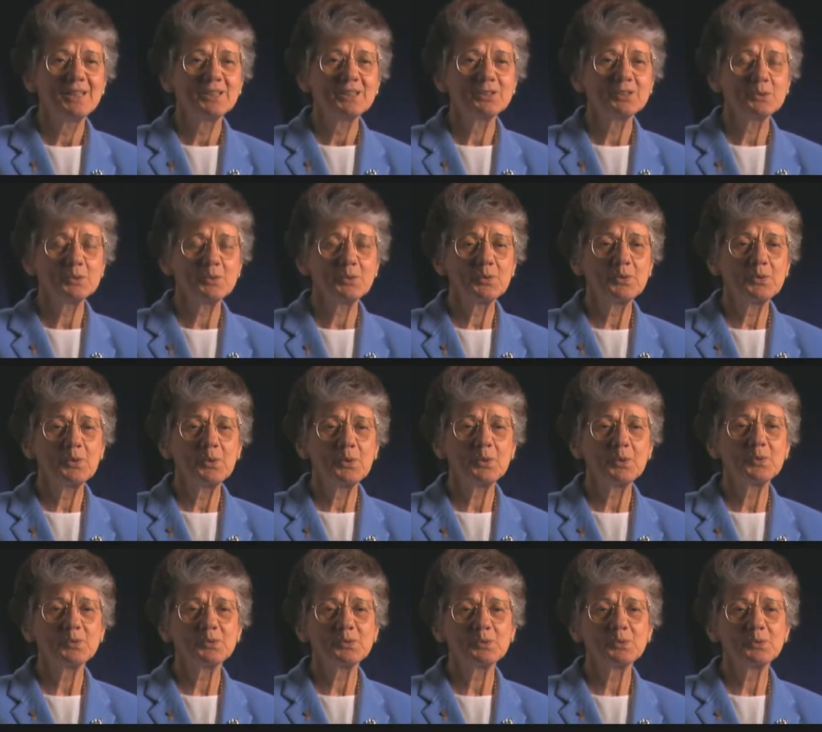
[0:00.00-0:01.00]
to
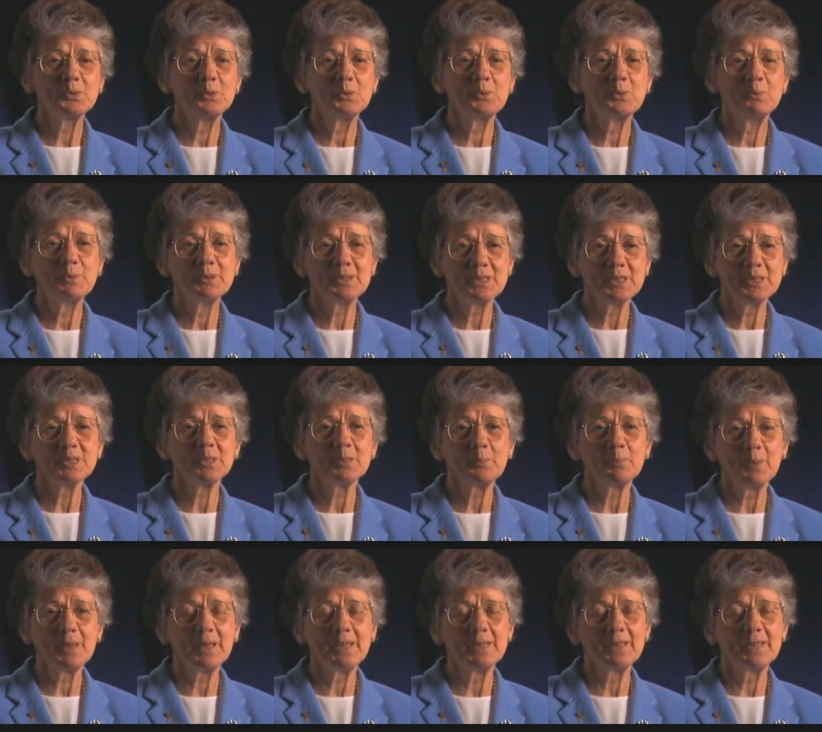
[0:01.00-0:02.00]
those who
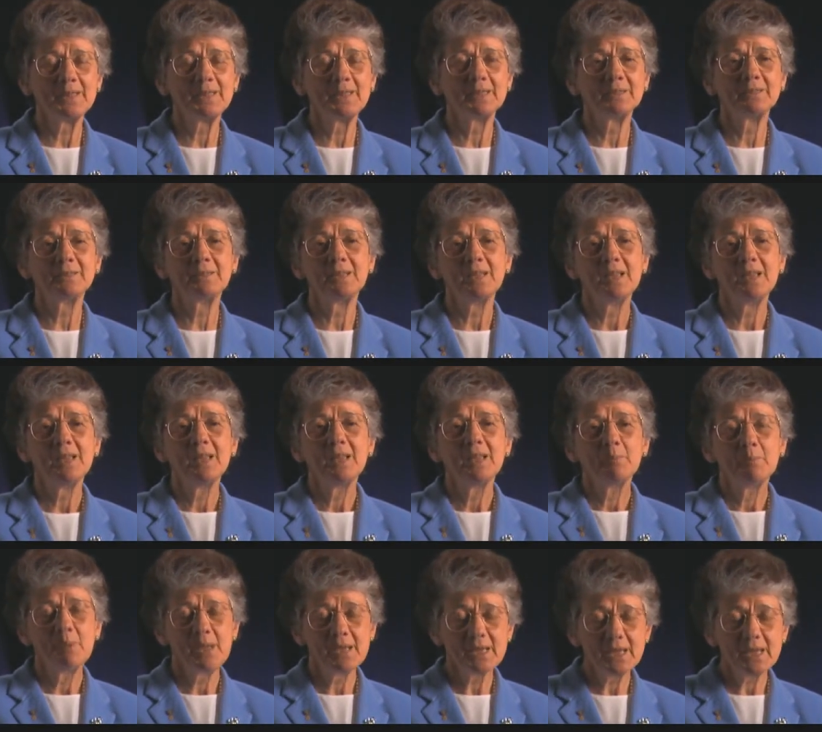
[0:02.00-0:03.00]
participate in
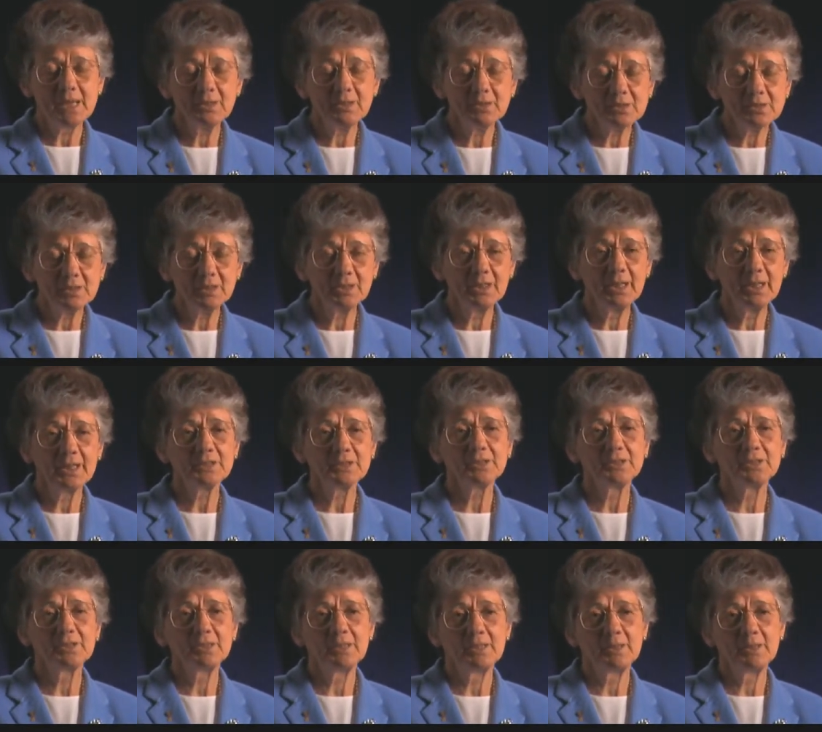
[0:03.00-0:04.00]
making the
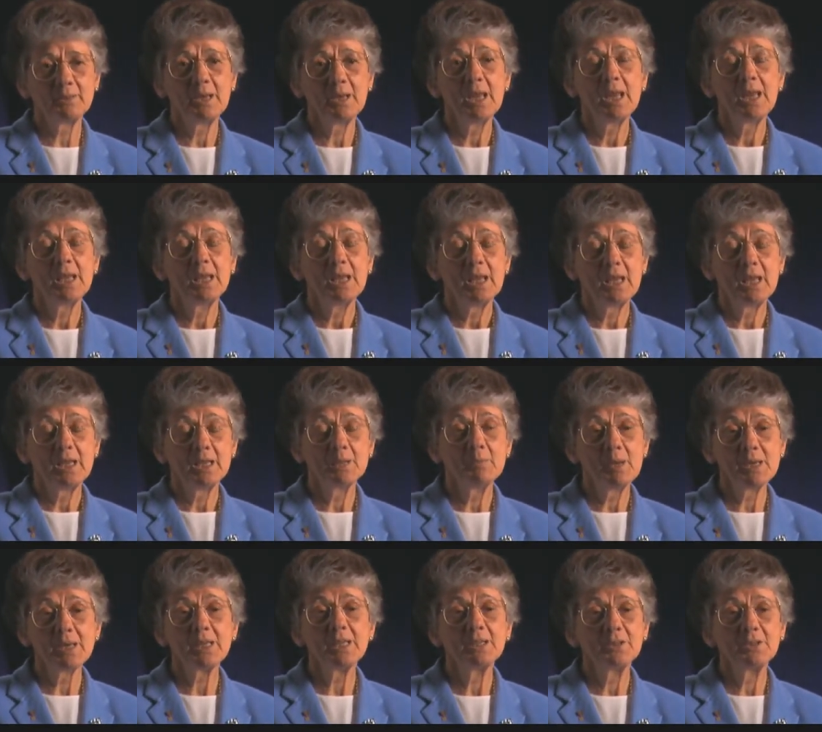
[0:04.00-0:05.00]
selection and
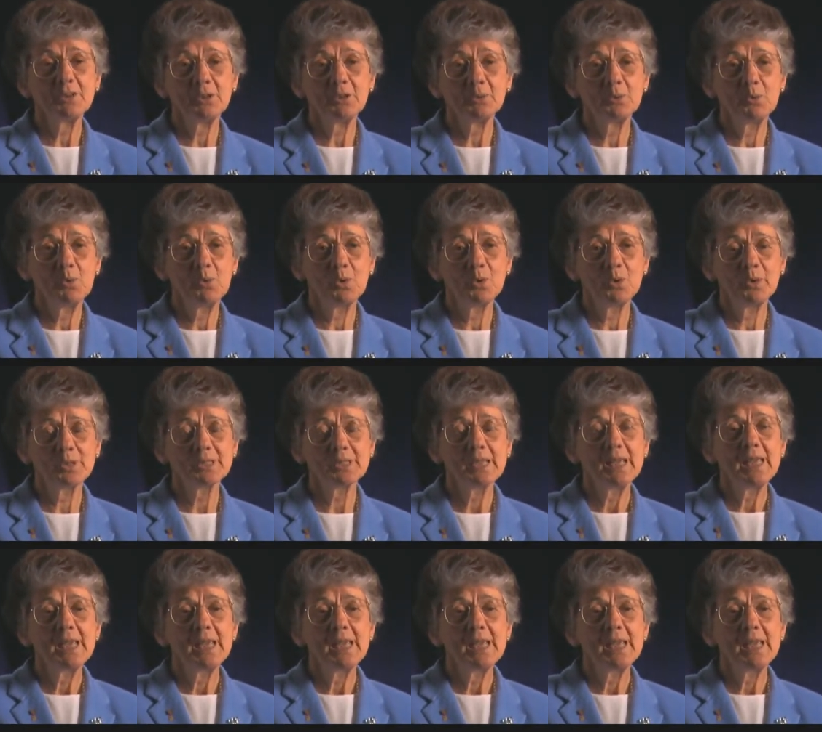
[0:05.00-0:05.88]
making the awards.